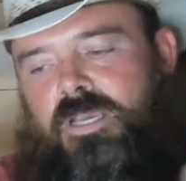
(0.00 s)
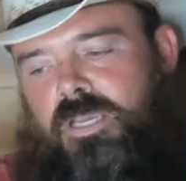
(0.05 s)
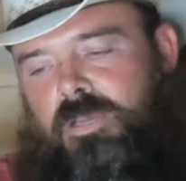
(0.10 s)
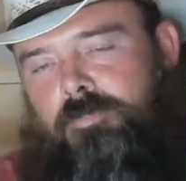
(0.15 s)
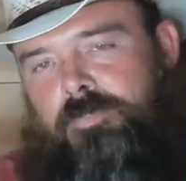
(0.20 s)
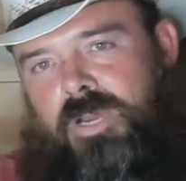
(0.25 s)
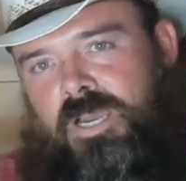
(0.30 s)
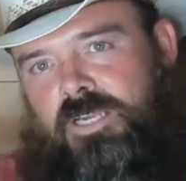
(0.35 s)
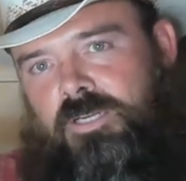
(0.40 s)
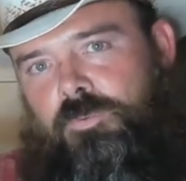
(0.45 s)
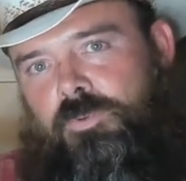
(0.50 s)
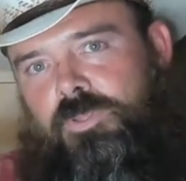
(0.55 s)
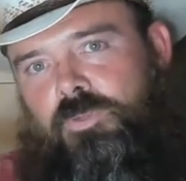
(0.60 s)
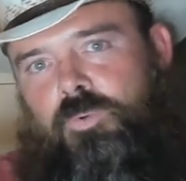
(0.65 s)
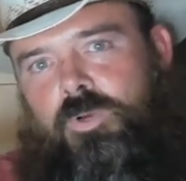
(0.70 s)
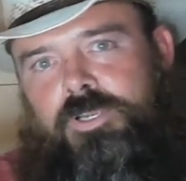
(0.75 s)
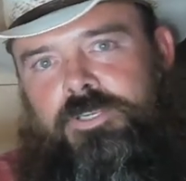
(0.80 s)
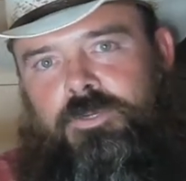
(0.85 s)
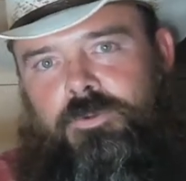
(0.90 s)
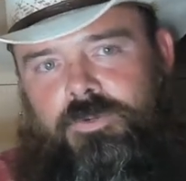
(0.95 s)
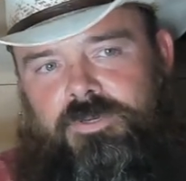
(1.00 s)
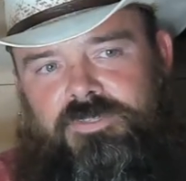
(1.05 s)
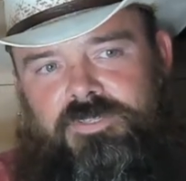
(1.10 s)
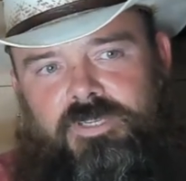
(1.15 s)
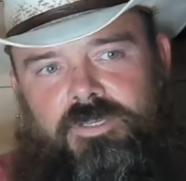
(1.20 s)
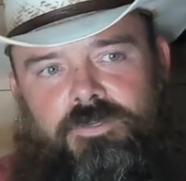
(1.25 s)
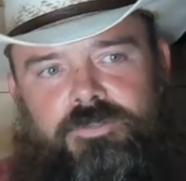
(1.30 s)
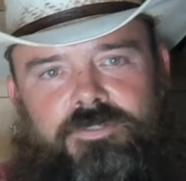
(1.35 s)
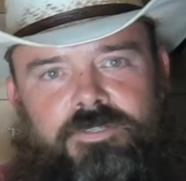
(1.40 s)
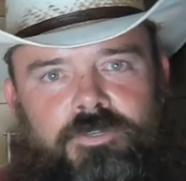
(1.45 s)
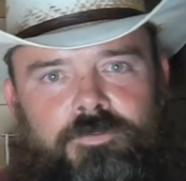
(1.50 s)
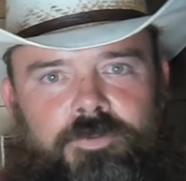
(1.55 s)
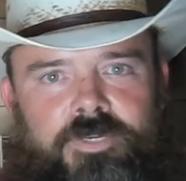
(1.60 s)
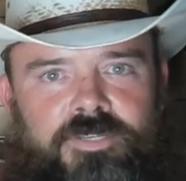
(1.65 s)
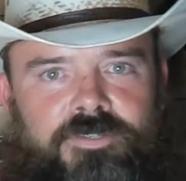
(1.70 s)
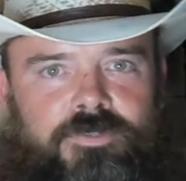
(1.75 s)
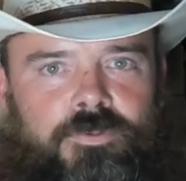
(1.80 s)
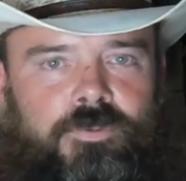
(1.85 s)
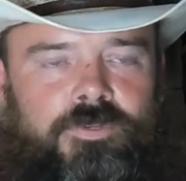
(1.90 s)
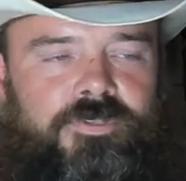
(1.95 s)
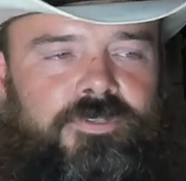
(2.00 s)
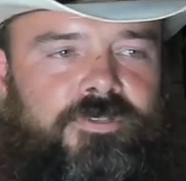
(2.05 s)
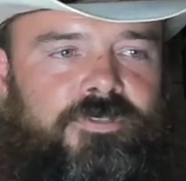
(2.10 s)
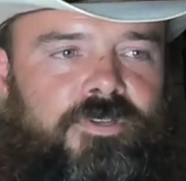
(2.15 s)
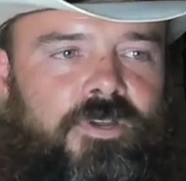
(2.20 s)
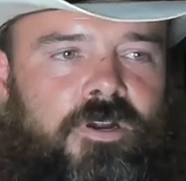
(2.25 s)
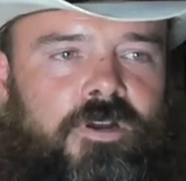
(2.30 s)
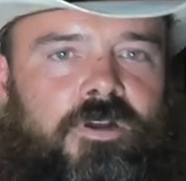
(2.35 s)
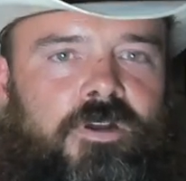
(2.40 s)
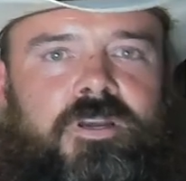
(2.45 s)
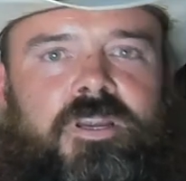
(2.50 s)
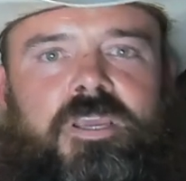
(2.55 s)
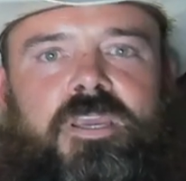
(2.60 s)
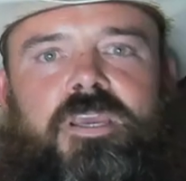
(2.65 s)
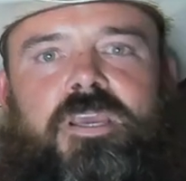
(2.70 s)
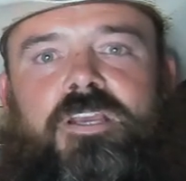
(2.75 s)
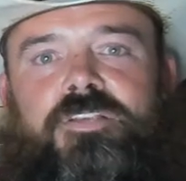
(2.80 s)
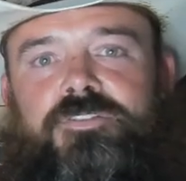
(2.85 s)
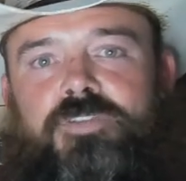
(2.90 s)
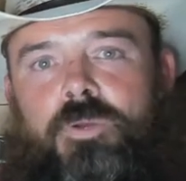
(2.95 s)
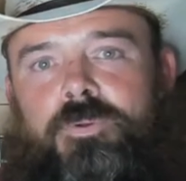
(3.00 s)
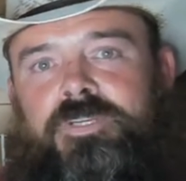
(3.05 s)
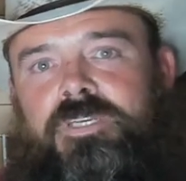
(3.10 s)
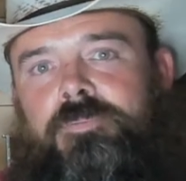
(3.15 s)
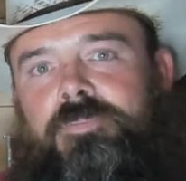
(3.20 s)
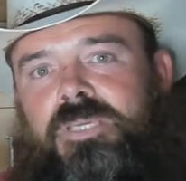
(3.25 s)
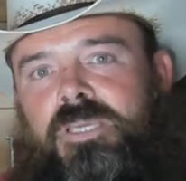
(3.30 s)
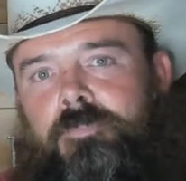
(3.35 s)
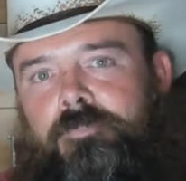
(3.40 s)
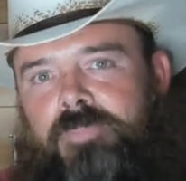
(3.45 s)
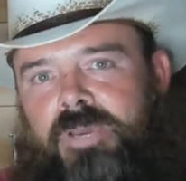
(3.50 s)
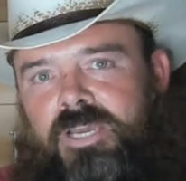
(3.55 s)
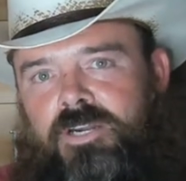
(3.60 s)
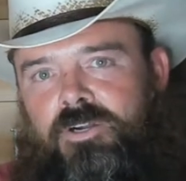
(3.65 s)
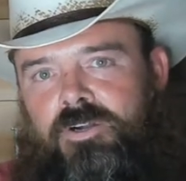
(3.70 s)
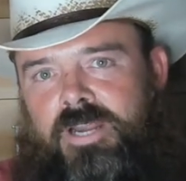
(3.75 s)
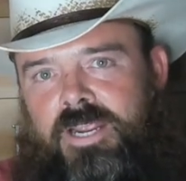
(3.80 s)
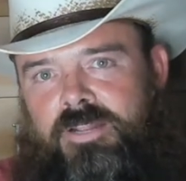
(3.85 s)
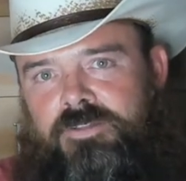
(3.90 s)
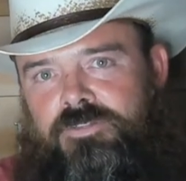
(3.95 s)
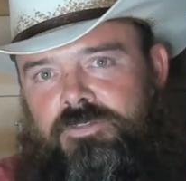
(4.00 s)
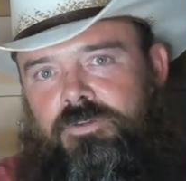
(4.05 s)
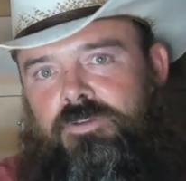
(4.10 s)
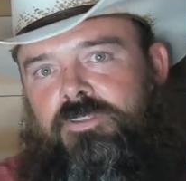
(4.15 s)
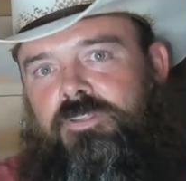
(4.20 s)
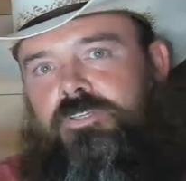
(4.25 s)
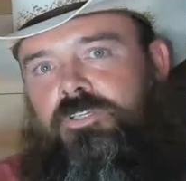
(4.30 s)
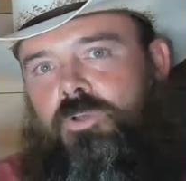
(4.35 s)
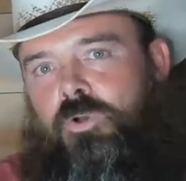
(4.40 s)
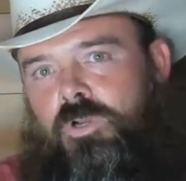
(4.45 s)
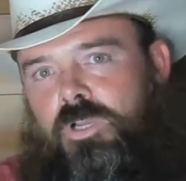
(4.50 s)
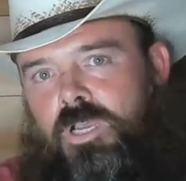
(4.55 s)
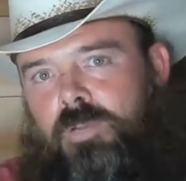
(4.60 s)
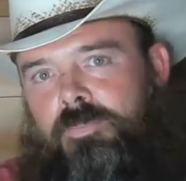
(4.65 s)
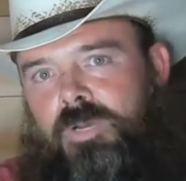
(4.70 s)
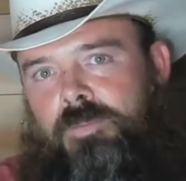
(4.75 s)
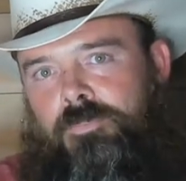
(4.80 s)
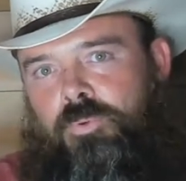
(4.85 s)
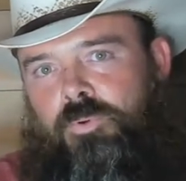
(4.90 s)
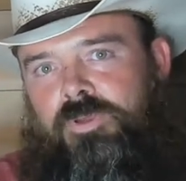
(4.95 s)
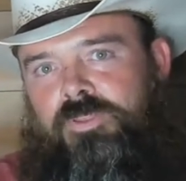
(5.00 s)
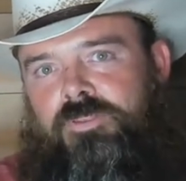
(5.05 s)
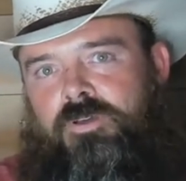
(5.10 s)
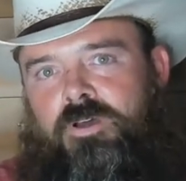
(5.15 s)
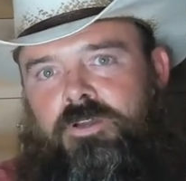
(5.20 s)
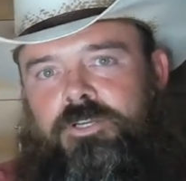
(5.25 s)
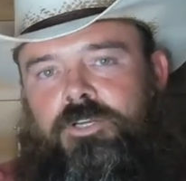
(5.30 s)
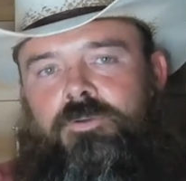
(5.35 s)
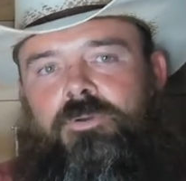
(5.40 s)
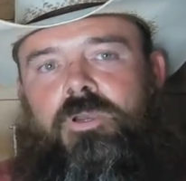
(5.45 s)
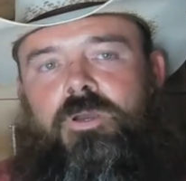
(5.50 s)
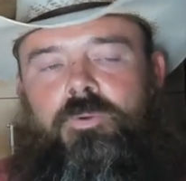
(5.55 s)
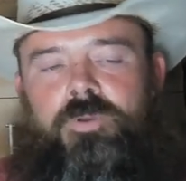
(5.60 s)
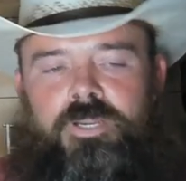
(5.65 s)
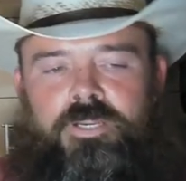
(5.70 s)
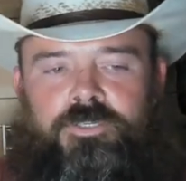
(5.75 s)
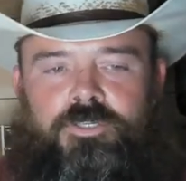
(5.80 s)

combined with what your skills and resources are, is going to be a better answer than you'll come up with on your own.